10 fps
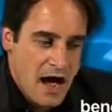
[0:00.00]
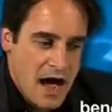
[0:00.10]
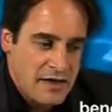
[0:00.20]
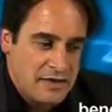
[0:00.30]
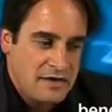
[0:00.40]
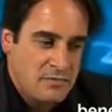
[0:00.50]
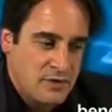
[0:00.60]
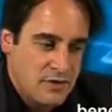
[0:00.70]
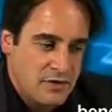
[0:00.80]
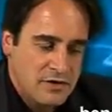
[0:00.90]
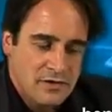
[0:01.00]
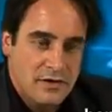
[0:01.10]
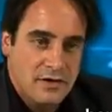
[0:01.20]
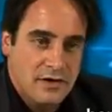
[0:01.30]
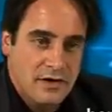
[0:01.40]
I think a blog
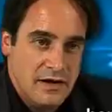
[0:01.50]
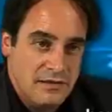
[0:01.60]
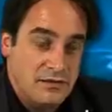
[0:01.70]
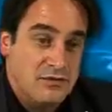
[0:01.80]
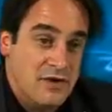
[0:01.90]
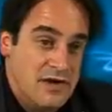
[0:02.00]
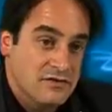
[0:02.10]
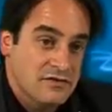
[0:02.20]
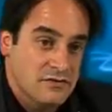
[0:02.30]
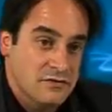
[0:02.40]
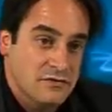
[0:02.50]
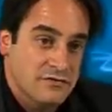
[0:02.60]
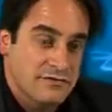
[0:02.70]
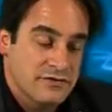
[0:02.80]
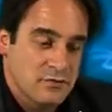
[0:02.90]
is a great tool
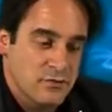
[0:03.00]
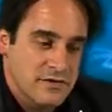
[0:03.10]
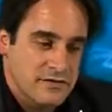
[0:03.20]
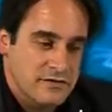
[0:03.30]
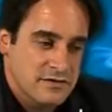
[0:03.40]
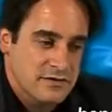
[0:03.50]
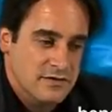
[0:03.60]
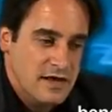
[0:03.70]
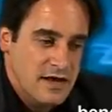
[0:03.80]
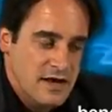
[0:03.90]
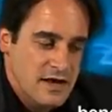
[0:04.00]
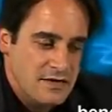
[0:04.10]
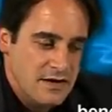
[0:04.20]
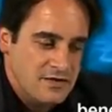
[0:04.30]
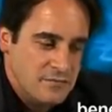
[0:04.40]
for small businesses.
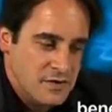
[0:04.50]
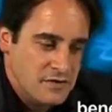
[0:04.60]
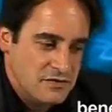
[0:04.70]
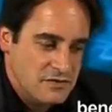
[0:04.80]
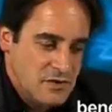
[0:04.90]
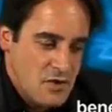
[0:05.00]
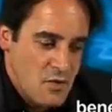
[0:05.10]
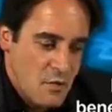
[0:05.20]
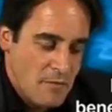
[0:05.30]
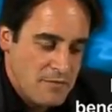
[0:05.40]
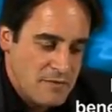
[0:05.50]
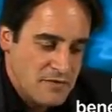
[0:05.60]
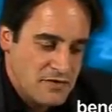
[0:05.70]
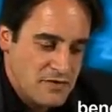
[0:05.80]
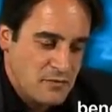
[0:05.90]
It exposes what people are
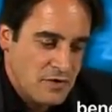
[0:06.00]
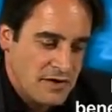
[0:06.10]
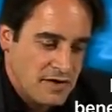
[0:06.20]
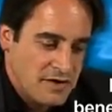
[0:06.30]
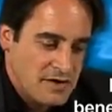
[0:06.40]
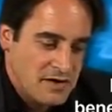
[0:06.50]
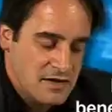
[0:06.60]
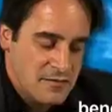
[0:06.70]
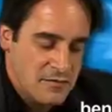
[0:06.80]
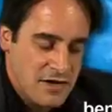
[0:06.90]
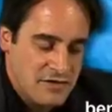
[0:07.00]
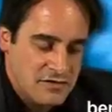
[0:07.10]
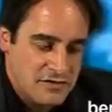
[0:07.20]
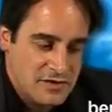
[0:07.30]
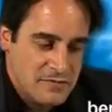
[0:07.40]
doing, what they're thinking, the
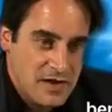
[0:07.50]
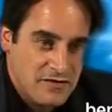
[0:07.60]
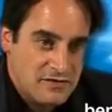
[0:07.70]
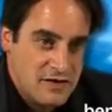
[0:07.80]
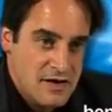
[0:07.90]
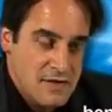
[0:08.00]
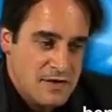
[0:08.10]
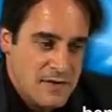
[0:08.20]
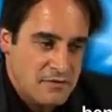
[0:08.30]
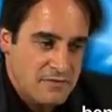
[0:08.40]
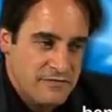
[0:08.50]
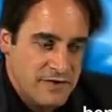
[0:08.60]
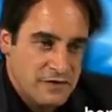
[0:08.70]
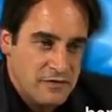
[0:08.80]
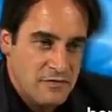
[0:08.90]
pressures. It makes people
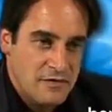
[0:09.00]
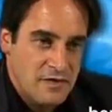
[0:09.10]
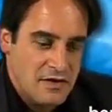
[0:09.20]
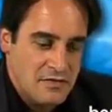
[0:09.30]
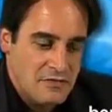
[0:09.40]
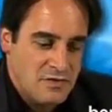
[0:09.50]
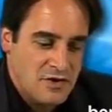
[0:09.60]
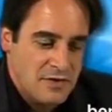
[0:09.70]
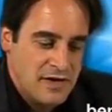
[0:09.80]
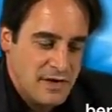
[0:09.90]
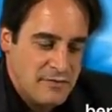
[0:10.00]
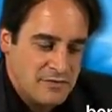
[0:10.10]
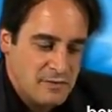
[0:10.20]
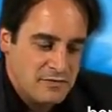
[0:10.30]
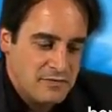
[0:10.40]
feel human, and it makes
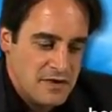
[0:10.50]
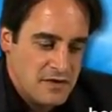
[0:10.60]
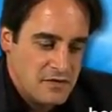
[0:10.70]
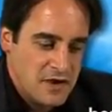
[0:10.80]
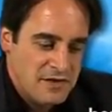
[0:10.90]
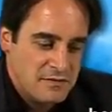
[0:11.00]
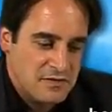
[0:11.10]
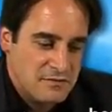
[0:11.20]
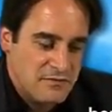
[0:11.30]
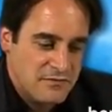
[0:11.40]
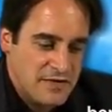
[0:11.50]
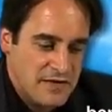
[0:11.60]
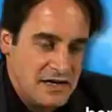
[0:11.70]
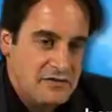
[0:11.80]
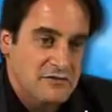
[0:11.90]
people, customers
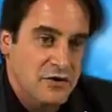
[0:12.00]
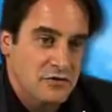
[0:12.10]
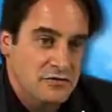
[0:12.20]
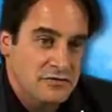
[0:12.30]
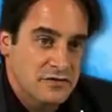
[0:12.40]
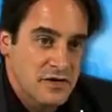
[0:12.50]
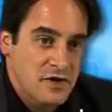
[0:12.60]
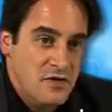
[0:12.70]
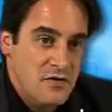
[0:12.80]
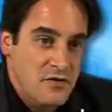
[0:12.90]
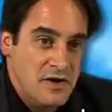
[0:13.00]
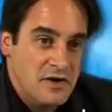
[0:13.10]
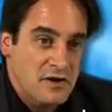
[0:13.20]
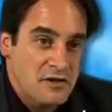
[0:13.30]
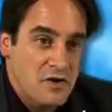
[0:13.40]
feel involved
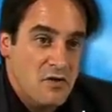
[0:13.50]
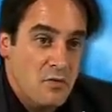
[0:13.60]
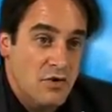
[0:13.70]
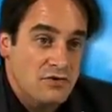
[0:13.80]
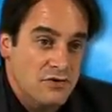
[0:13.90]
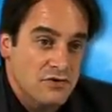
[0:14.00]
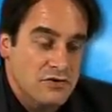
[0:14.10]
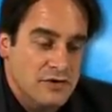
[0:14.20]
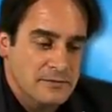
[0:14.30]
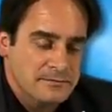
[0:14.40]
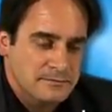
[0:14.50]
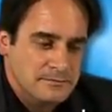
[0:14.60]
with what you're doing.